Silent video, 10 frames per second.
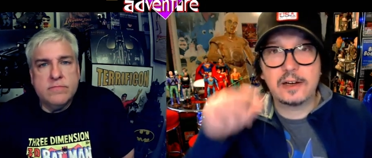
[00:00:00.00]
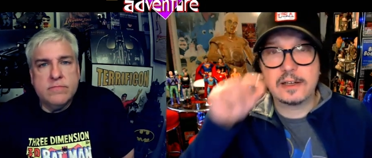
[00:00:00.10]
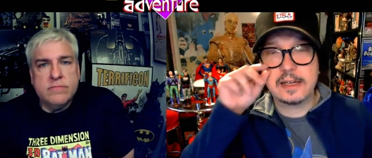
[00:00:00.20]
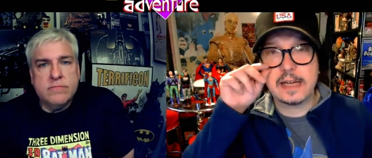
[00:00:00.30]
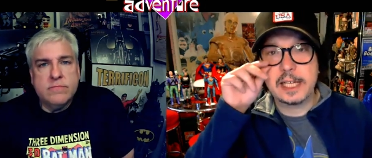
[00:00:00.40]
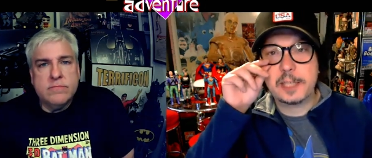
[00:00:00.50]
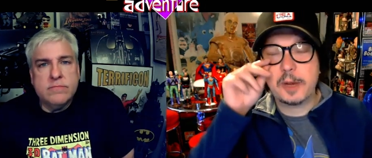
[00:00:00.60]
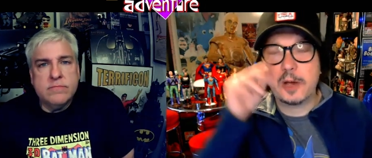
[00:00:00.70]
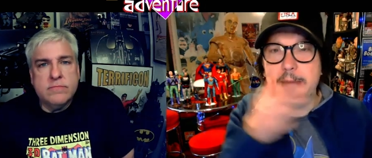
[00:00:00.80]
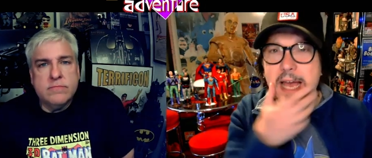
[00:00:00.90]
Speaker 1: on
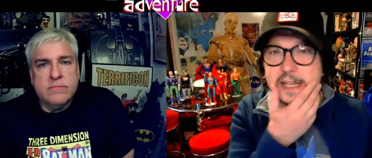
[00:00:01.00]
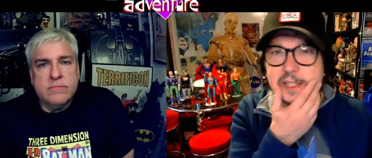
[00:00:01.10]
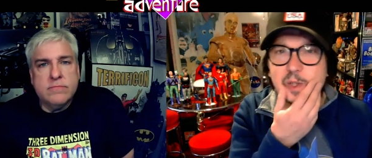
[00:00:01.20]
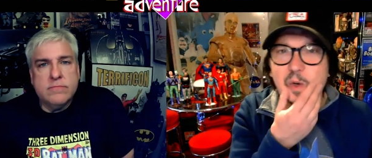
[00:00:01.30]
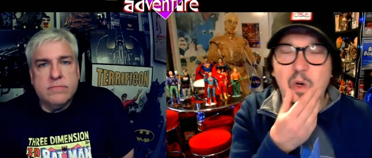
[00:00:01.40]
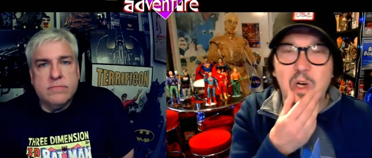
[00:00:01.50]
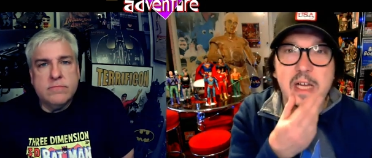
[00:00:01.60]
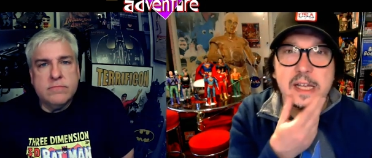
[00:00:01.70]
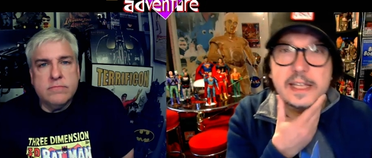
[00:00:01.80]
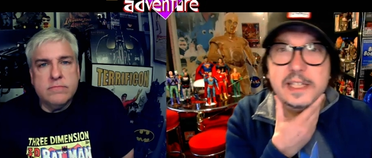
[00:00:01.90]
HBO Max, or
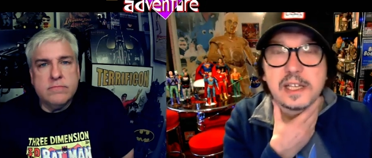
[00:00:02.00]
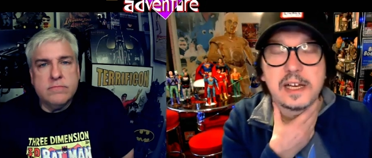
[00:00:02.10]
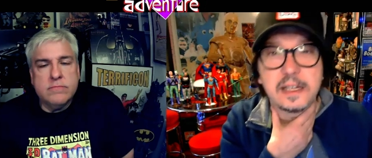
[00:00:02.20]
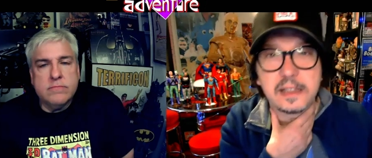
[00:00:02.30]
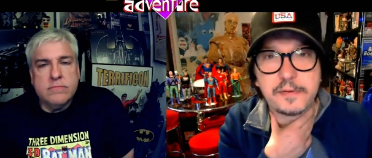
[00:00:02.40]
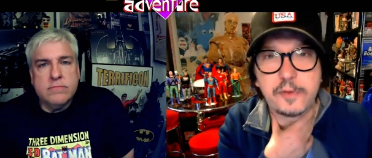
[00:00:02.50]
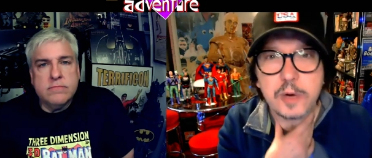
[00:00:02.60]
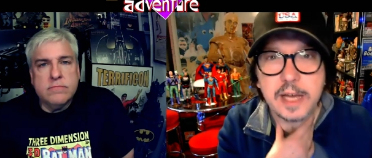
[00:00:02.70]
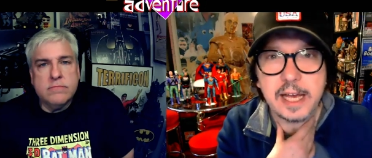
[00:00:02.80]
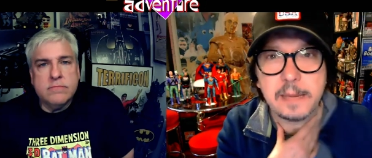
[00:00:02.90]
there's uh, the
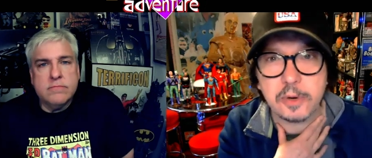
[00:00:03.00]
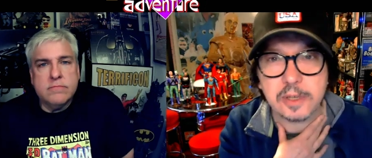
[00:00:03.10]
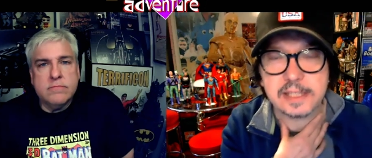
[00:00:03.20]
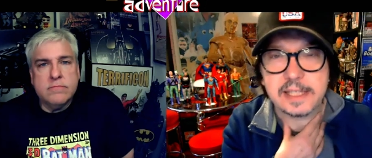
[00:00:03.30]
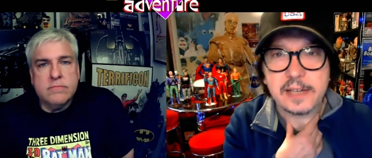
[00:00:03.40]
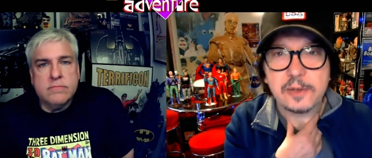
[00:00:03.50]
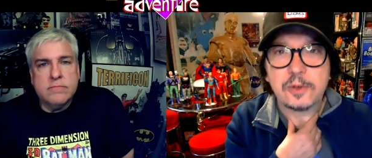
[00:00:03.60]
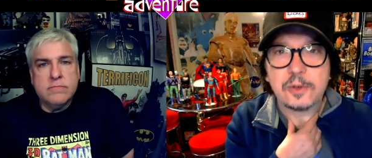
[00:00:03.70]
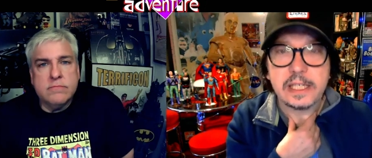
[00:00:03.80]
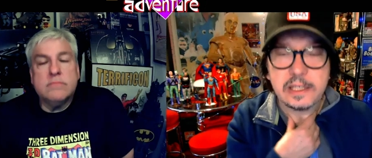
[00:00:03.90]
4K box set
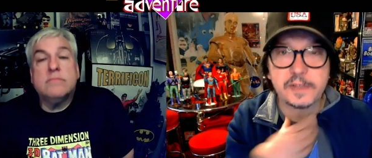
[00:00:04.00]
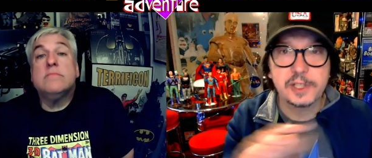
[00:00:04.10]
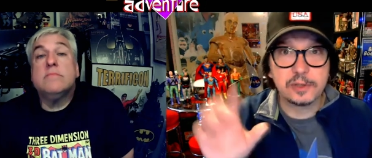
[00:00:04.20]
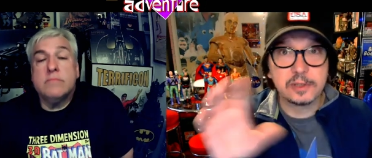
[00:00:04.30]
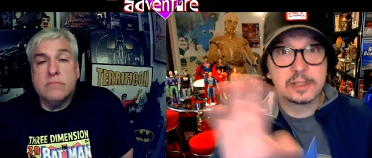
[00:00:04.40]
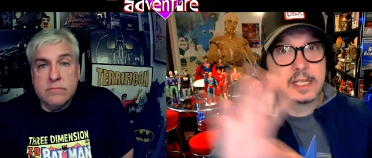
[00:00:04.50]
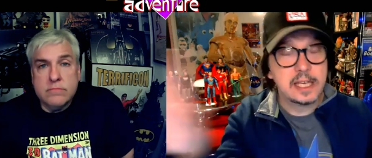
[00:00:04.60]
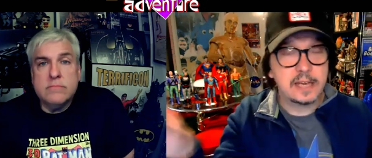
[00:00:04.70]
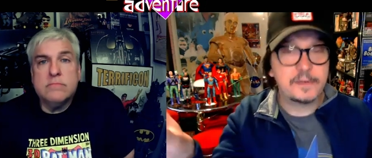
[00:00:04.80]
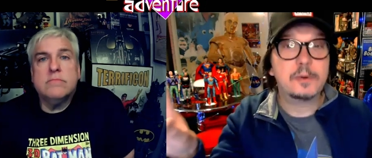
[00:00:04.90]
or individuals
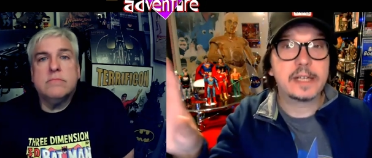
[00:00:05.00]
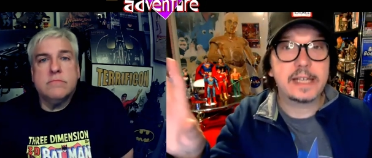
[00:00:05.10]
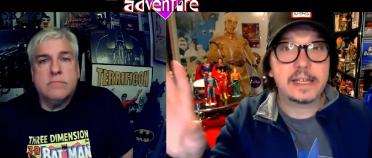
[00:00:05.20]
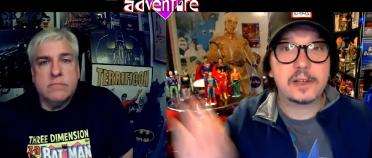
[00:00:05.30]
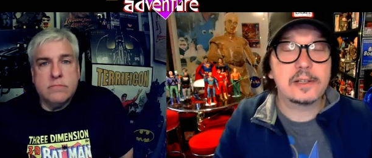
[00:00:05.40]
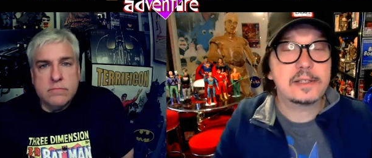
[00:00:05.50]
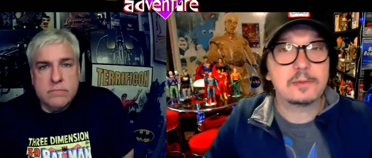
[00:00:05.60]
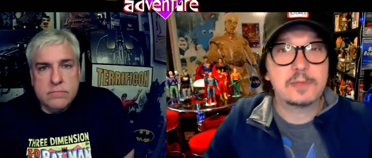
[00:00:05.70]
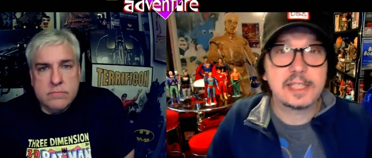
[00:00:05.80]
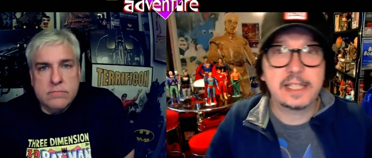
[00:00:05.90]
if you want to get those
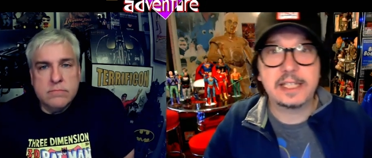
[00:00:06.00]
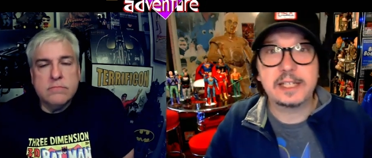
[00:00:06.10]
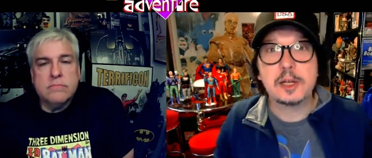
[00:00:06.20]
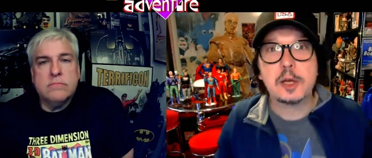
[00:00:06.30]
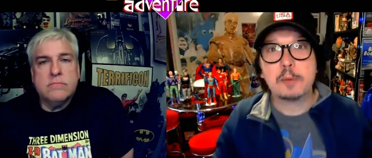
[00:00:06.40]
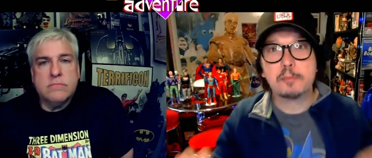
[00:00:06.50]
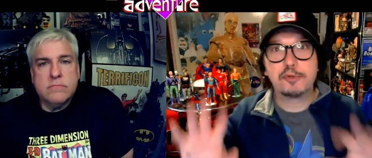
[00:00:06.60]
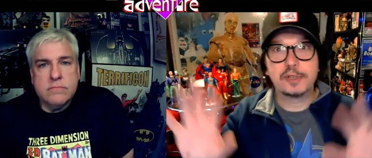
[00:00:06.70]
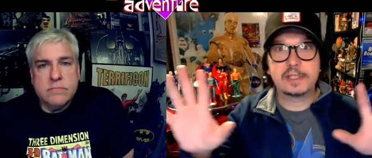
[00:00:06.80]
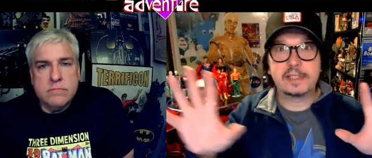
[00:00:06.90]
and see it in
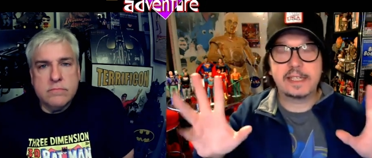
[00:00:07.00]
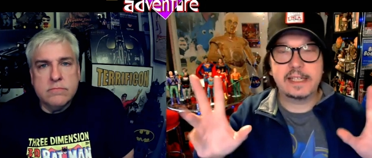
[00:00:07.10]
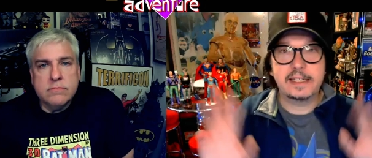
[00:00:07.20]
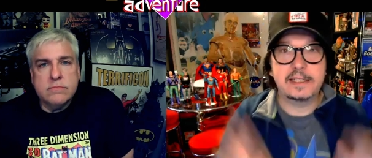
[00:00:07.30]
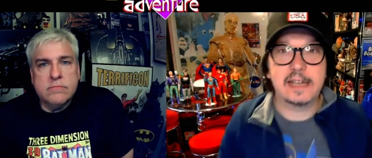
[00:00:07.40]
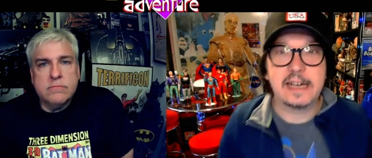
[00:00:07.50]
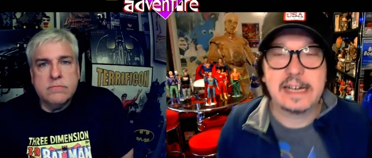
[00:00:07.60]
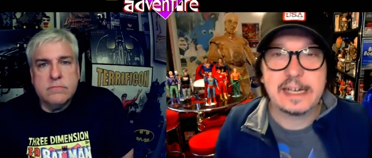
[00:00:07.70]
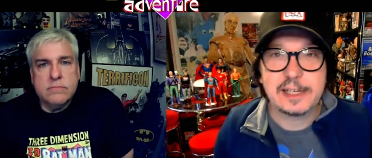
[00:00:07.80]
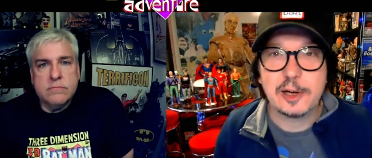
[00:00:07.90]
pristine,
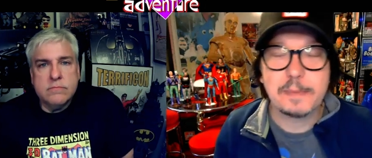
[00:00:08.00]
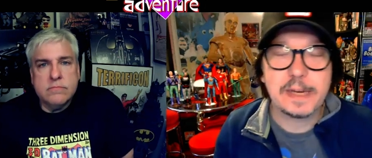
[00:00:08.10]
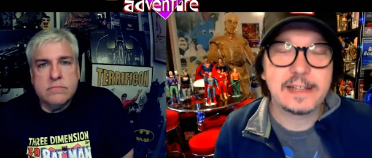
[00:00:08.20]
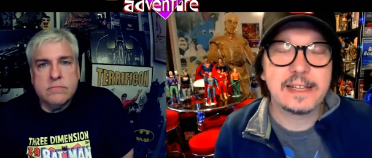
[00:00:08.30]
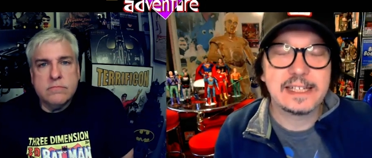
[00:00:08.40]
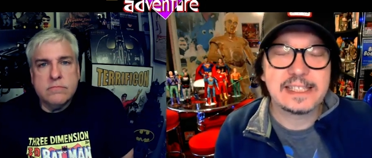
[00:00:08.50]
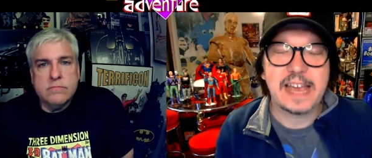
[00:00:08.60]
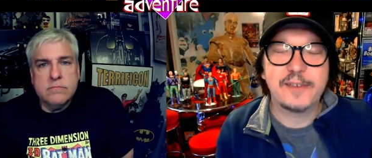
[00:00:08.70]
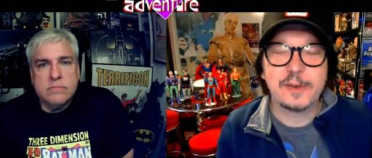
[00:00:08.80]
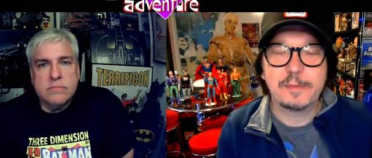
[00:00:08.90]
uh, you know, better than it's
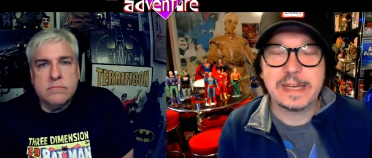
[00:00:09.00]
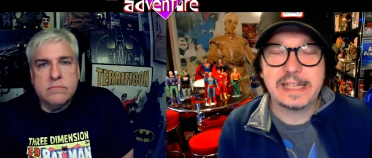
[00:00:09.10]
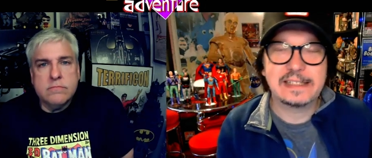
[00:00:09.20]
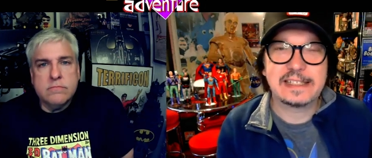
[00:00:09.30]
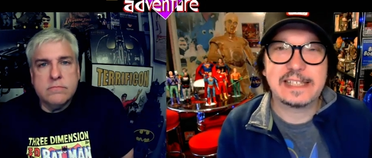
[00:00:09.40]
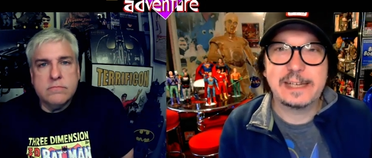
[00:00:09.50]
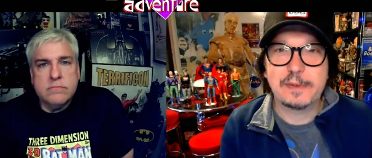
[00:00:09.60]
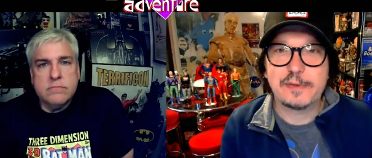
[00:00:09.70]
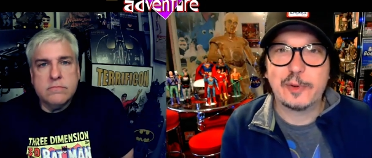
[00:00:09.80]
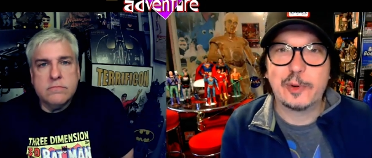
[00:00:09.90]
ever been seen
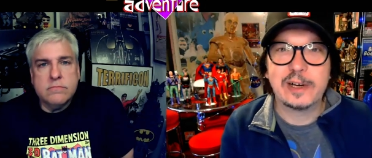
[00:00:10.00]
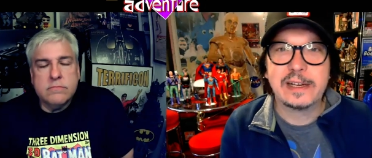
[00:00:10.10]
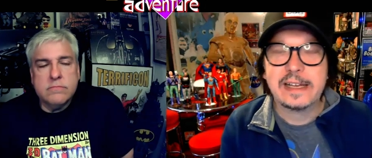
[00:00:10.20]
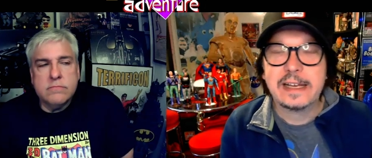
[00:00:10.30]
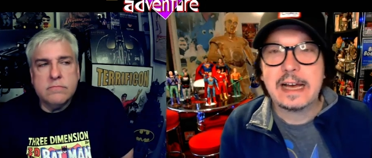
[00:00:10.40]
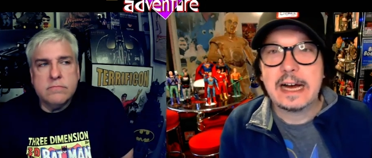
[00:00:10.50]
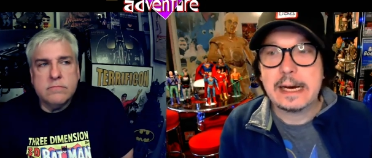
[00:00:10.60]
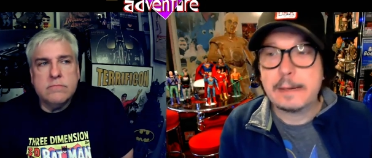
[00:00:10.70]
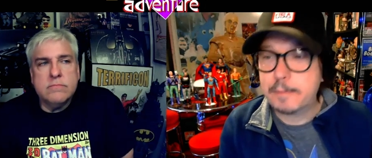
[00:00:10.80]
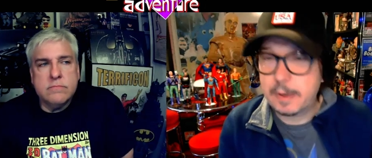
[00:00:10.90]
before.
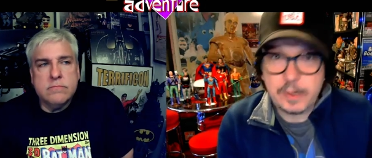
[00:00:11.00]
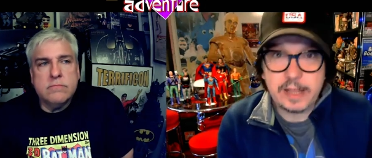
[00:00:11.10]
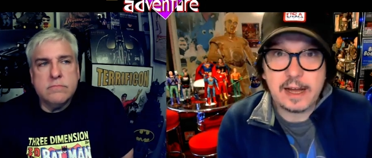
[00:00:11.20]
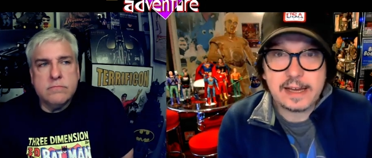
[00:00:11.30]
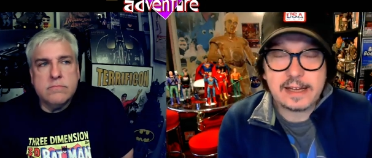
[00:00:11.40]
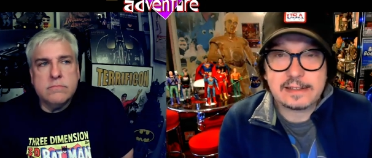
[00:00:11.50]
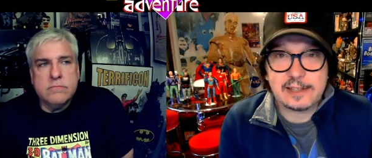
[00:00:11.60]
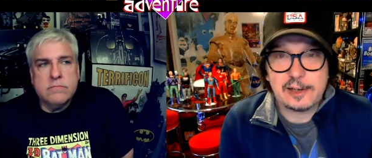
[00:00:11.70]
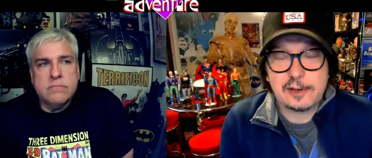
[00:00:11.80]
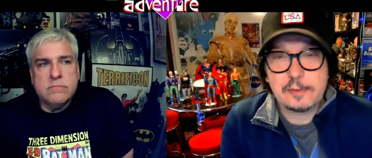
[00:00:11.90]
Um, but we like it,
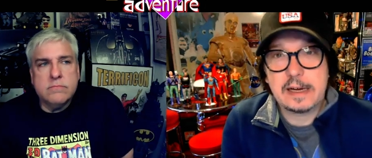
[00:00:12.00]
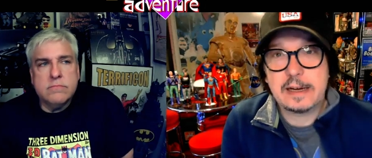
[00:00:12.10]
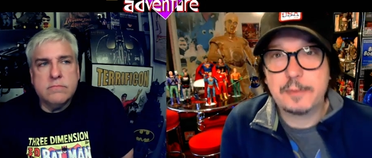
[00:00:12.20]
so uh,